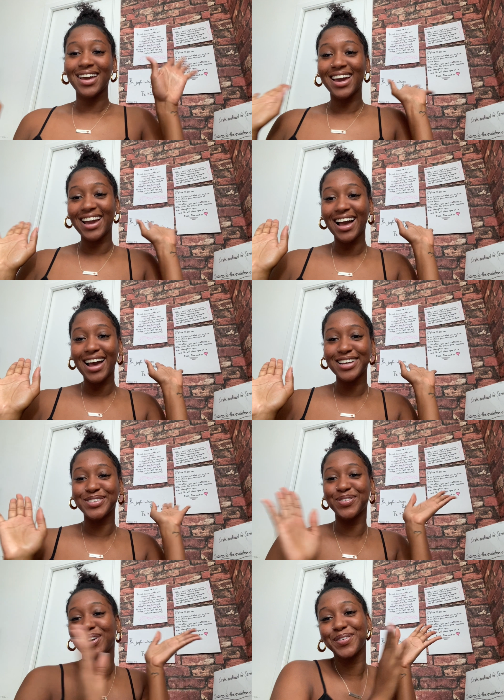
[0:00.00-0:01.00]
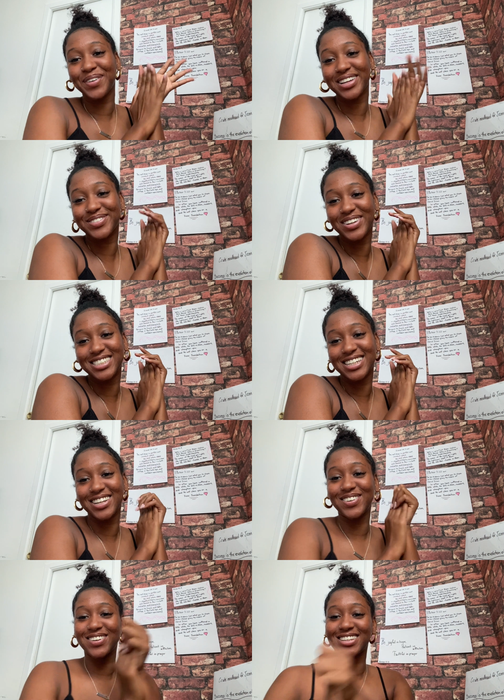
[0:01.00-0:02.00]
Hey guys, welcome back to my
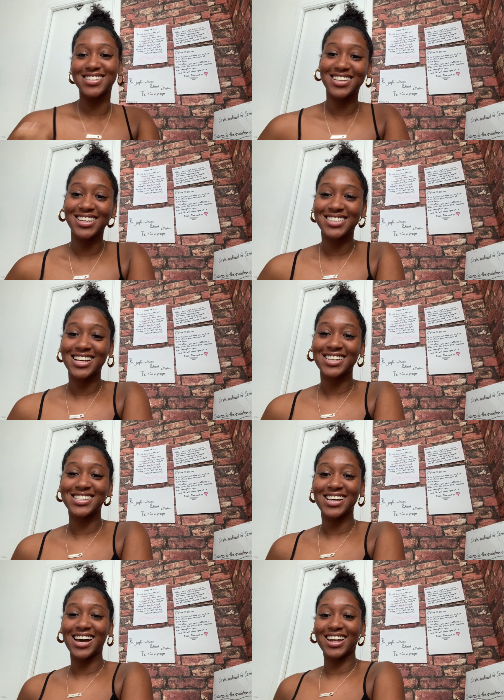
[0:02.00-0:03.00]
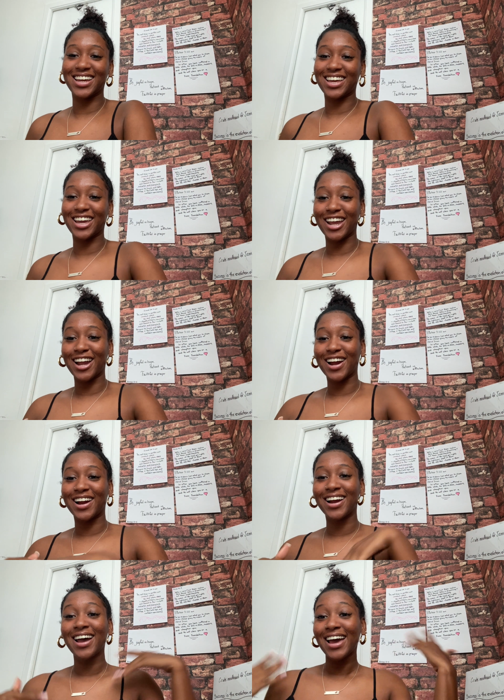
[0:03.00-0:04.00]
channel. It's Kia Tatiana
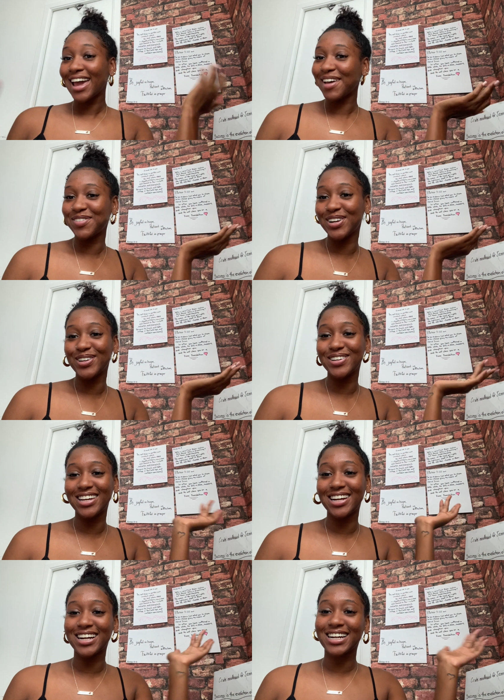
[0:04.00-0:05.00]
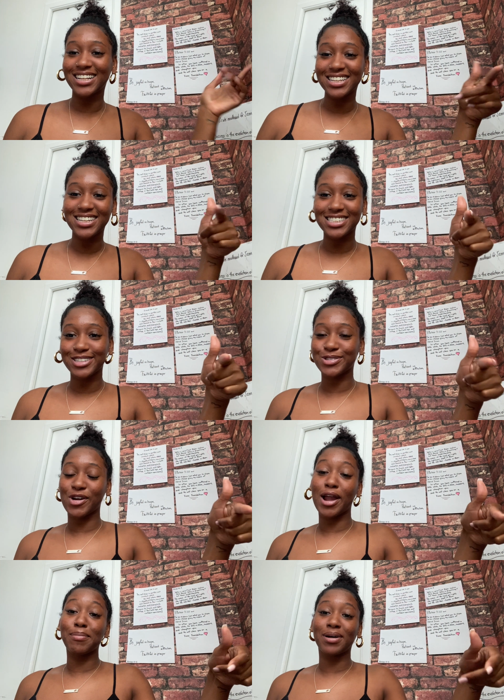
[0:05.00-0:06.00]
here. If you're new here, click that
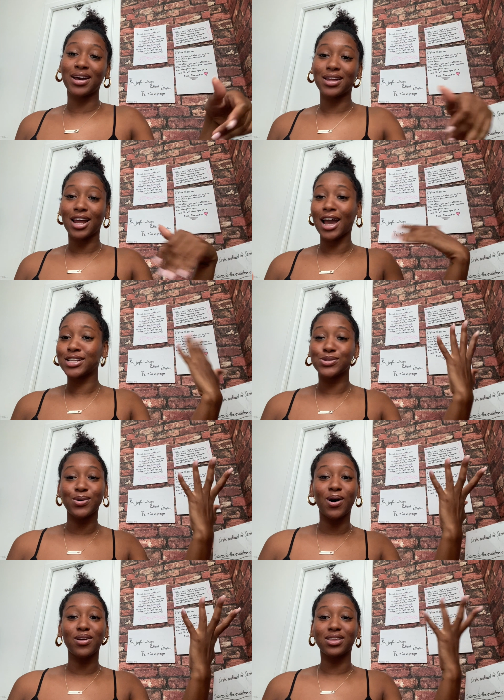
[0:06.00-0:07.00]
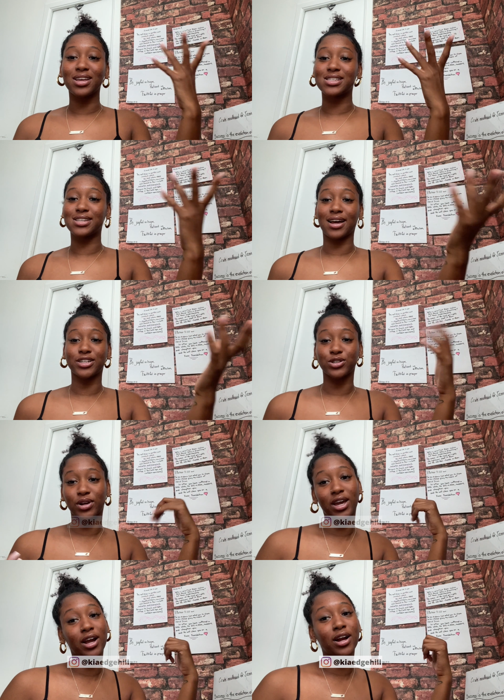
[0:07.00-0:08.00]
subscribe button. I do all things natural
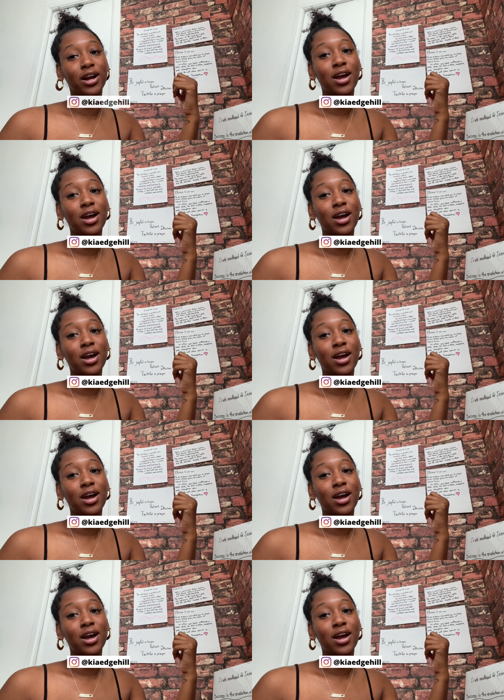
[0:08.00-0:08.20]
hair,